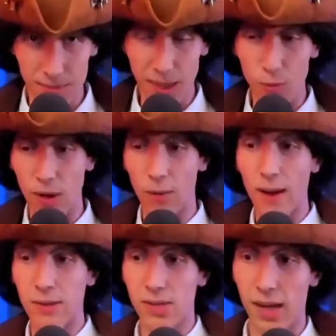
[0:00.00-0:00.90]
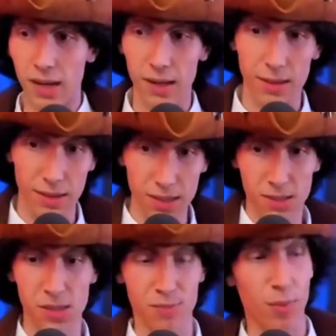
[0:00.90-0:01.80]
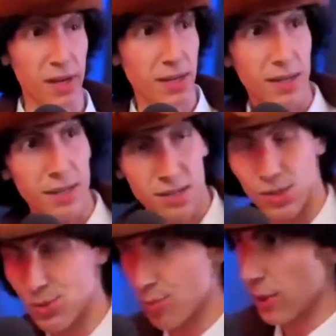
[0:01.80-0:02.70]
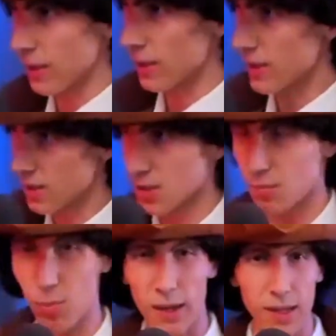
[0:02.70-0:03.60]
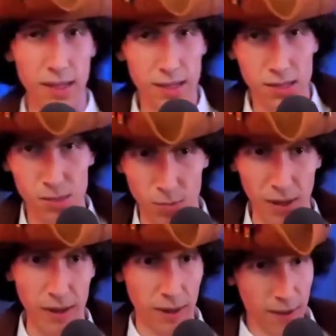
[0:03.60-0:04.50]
They went around saying, this is Britain, this is Britain, this is Britain, this is Britain.